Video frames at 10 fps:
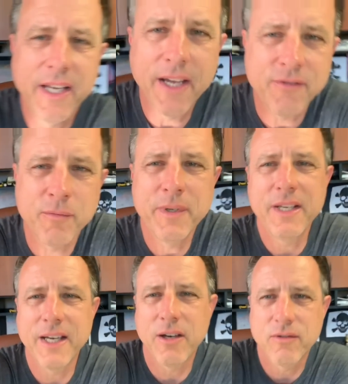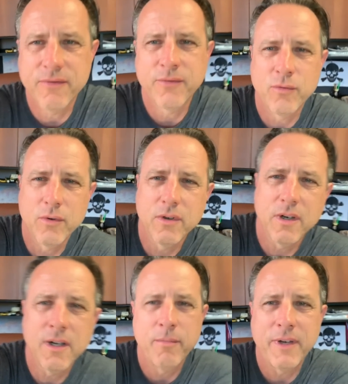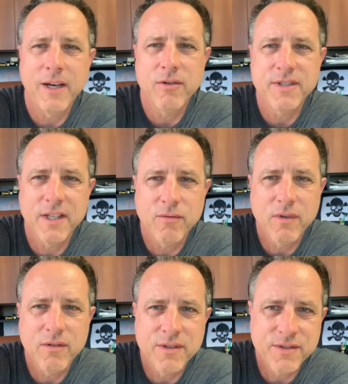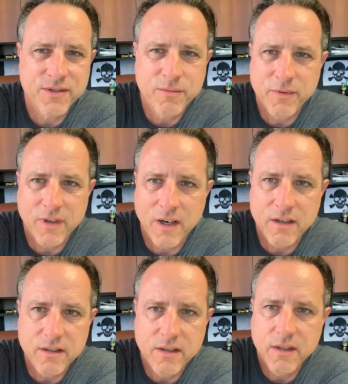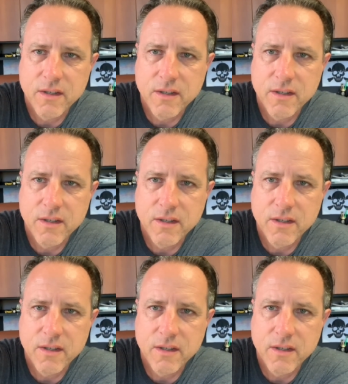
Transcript: after being out for a couple hours on the road is super hard.